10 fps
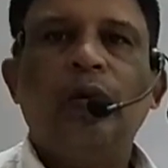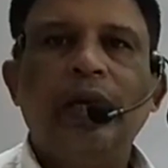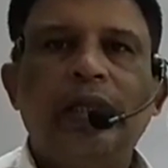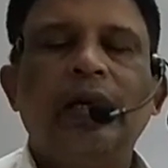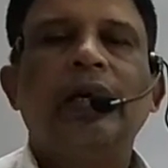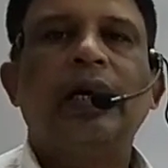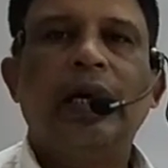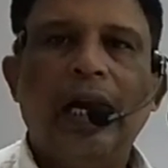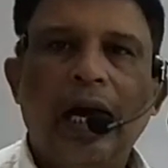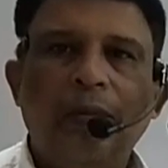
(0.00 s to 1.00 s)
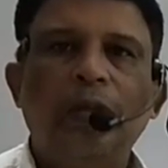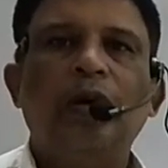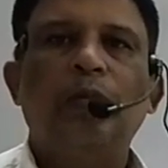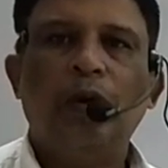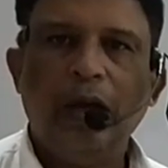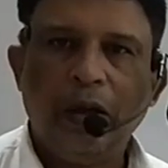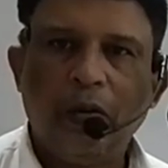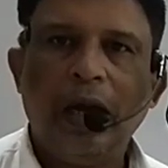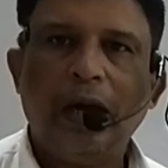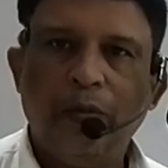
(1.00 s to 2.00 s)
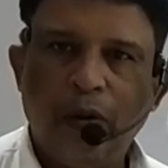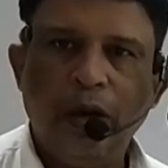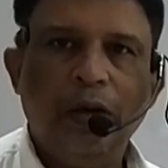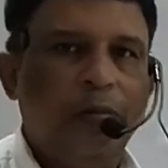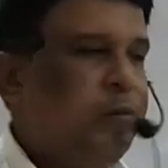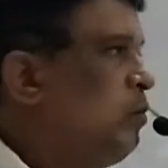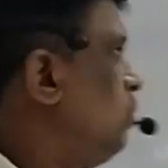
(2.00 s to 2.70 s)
with gram molecular volume.